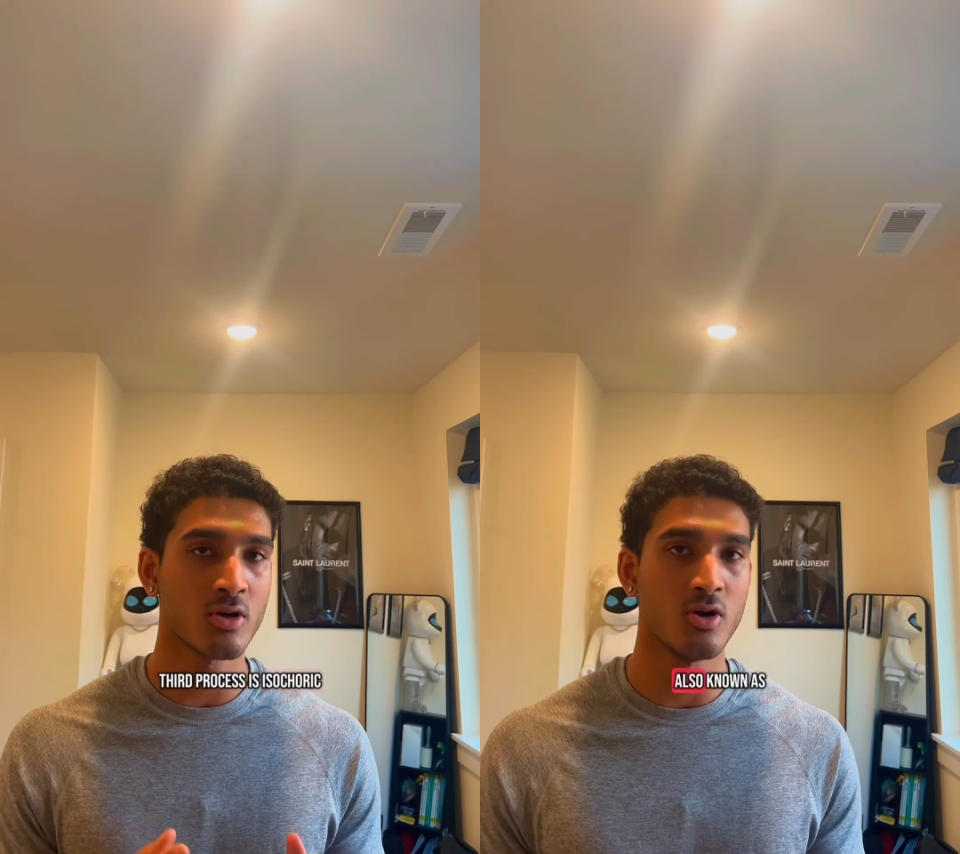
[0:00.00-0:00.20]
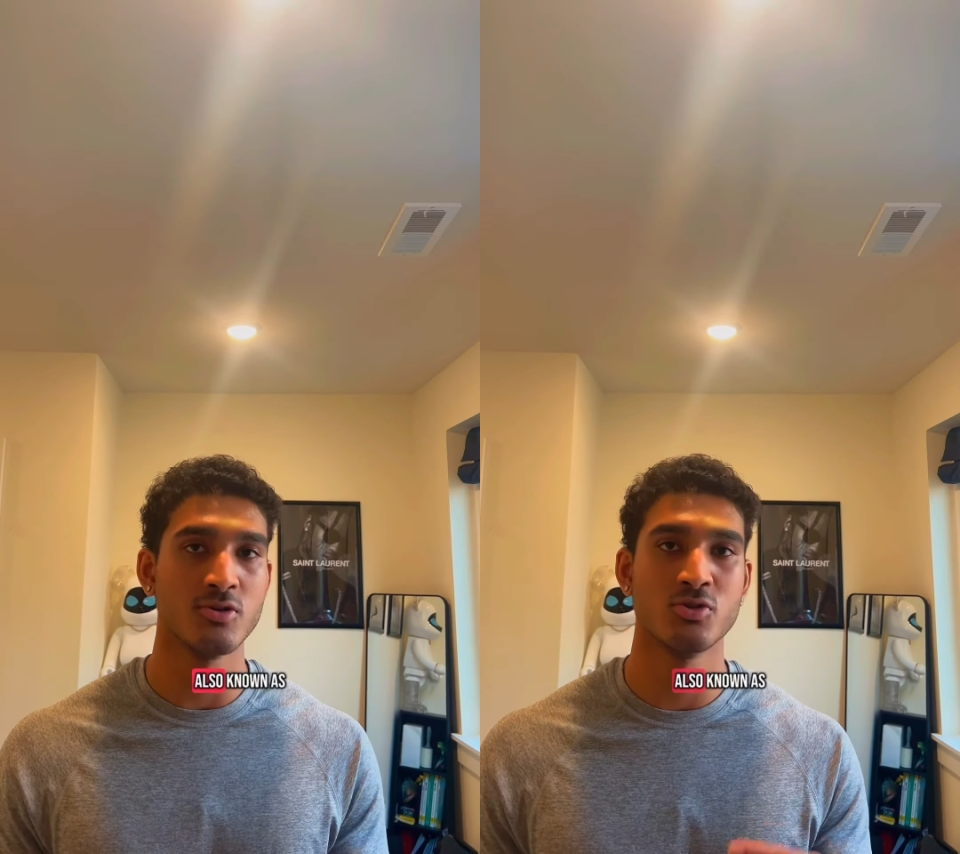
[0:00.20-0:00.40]

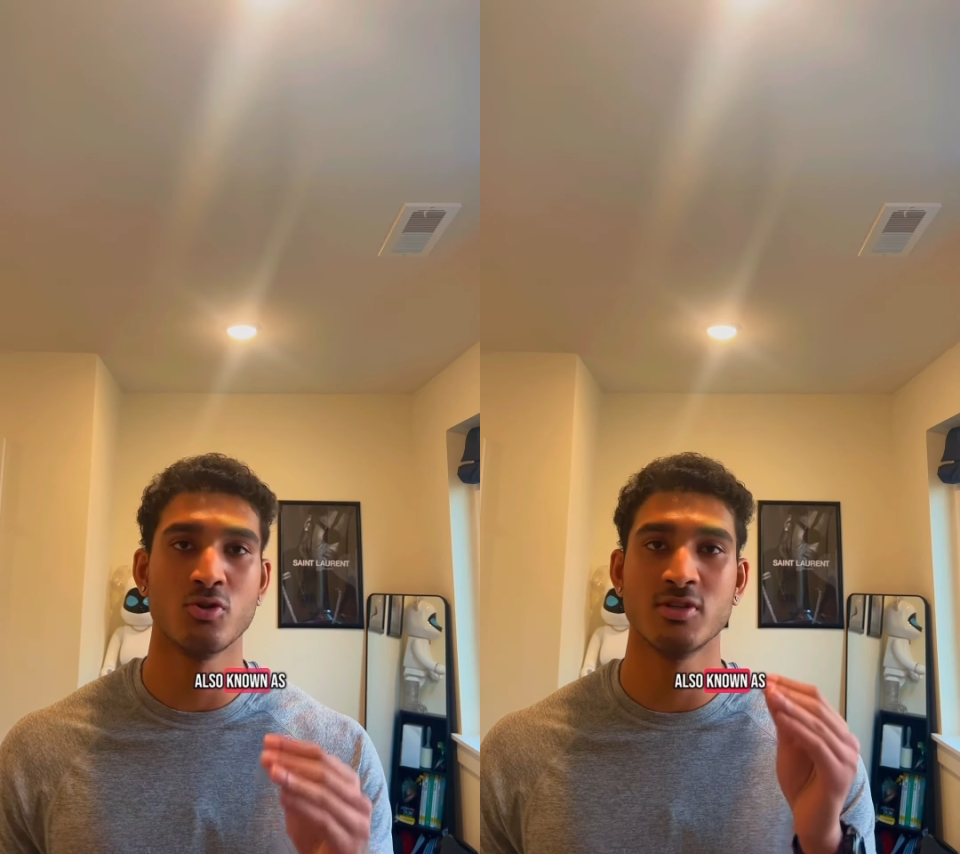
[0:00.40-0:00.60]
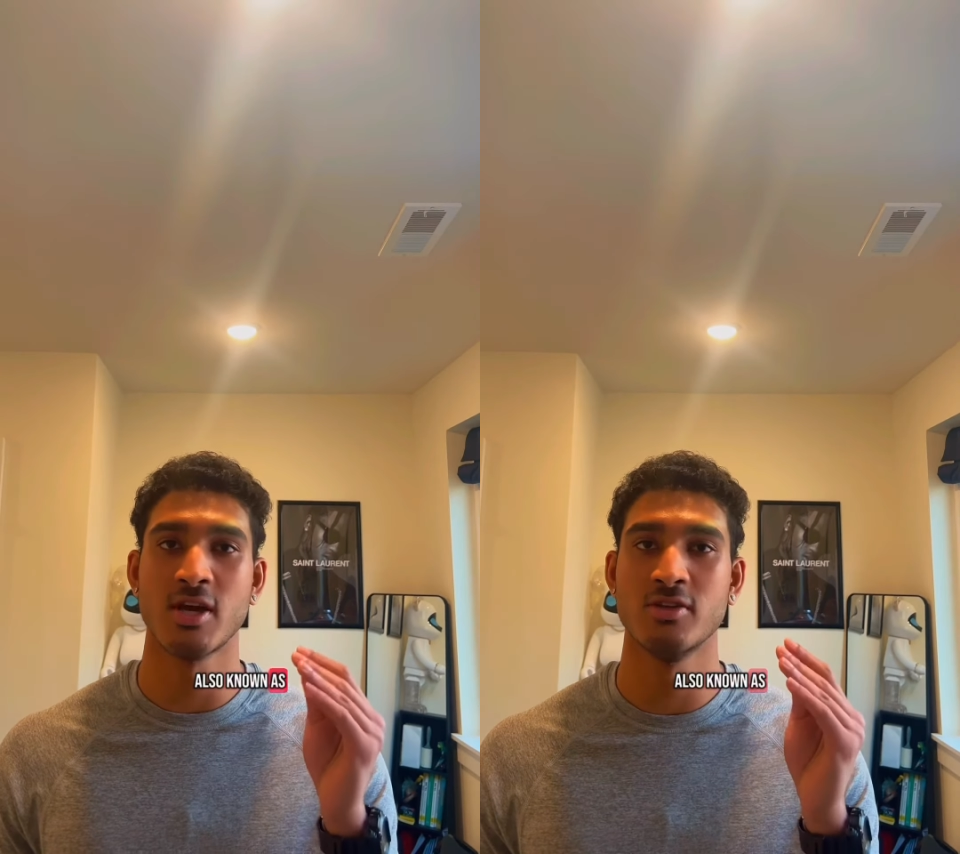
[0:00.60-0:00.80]
also
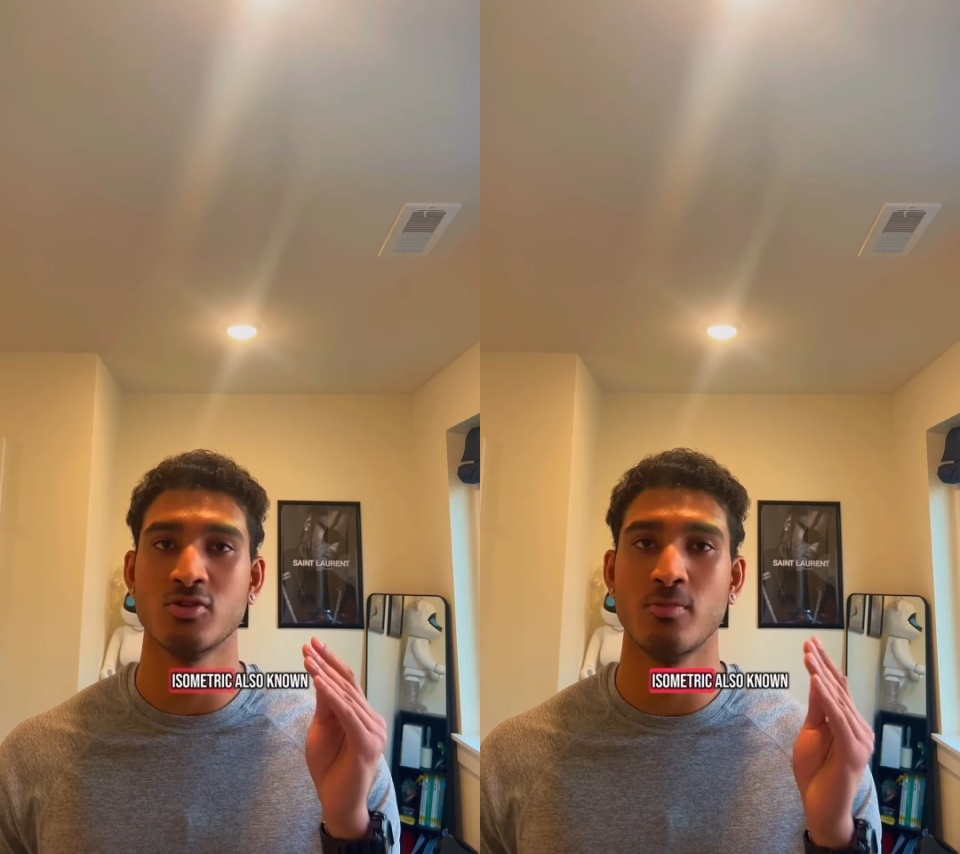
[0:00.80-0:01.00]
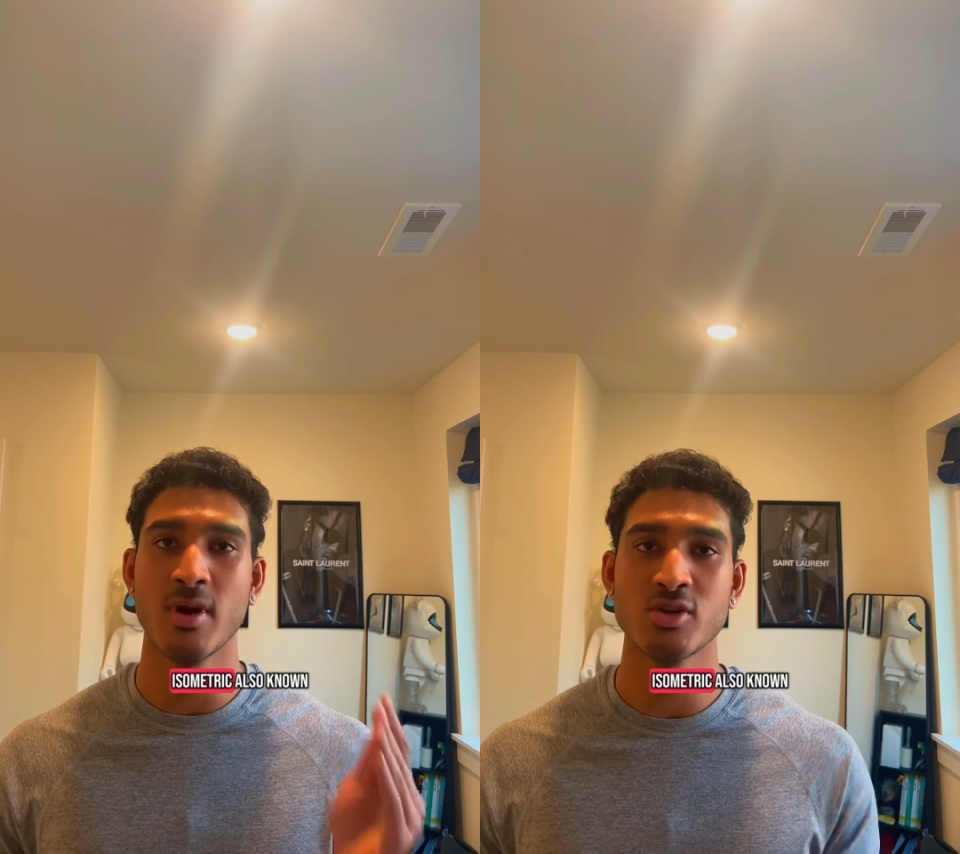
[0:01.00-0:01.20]
known as
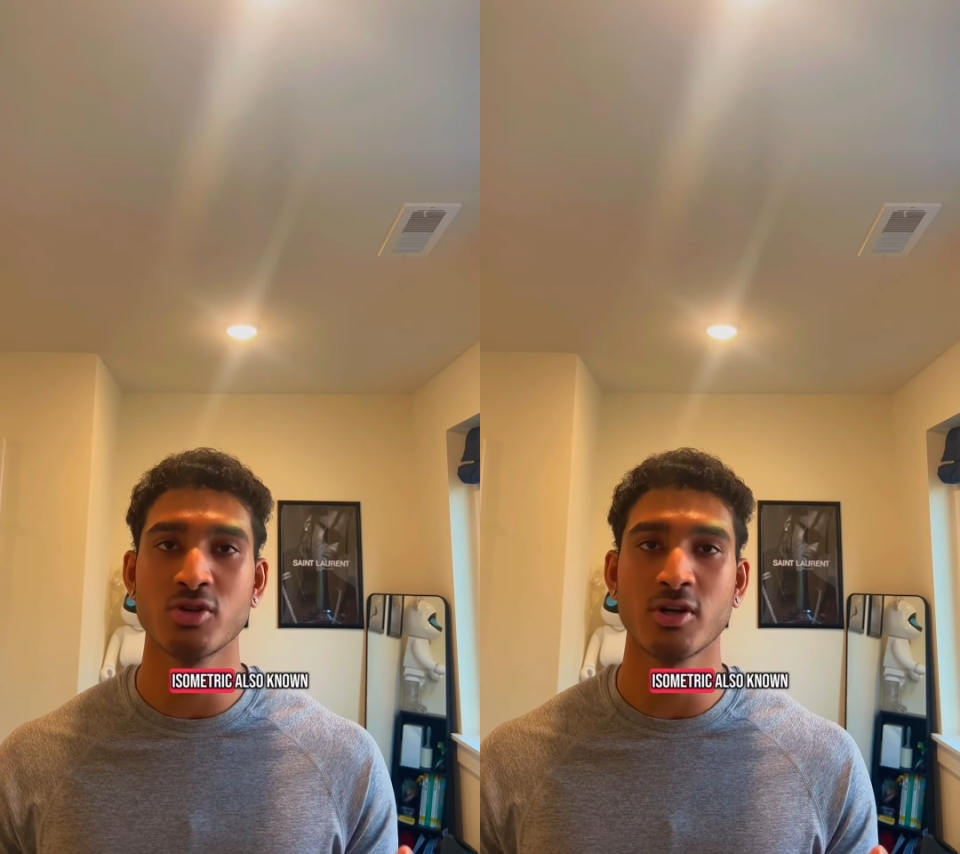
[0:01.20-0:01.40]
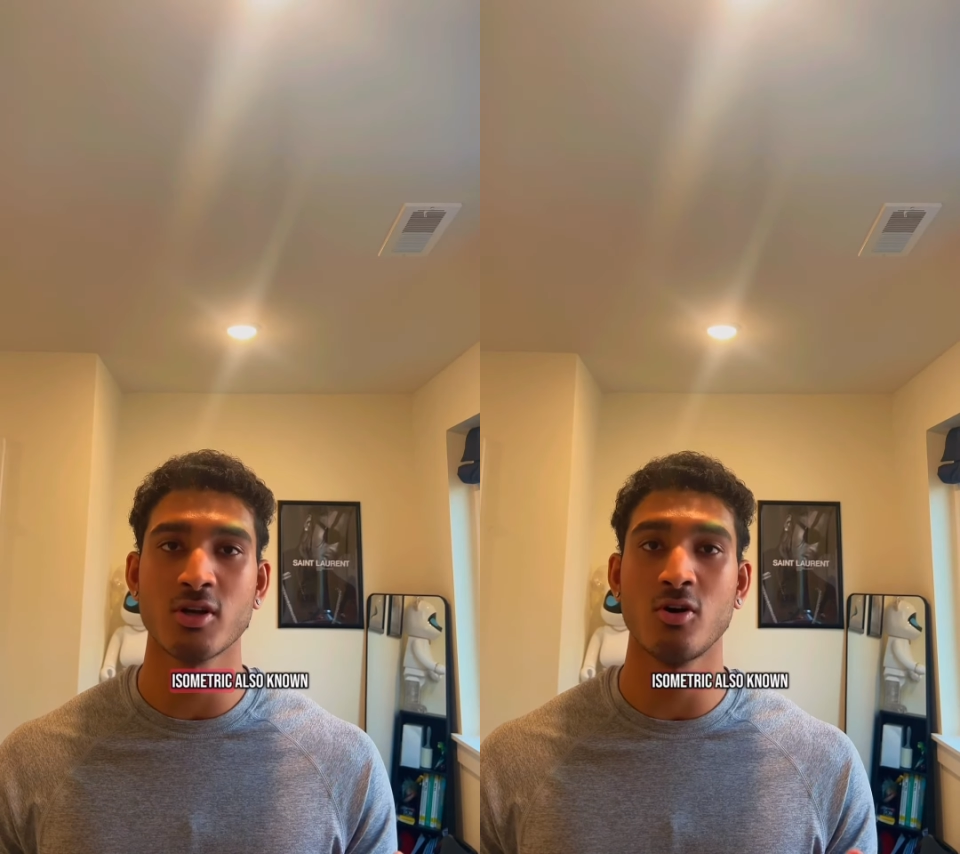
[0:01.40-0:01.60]
isometric,